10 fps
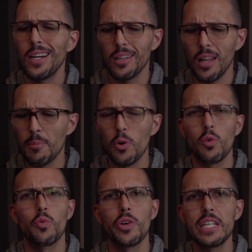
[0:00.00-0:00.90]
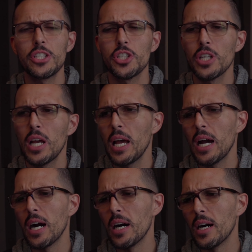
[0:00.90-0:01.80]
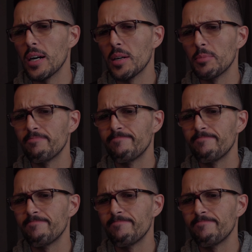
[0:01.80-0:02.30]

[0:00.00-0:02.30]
a lot more rich. I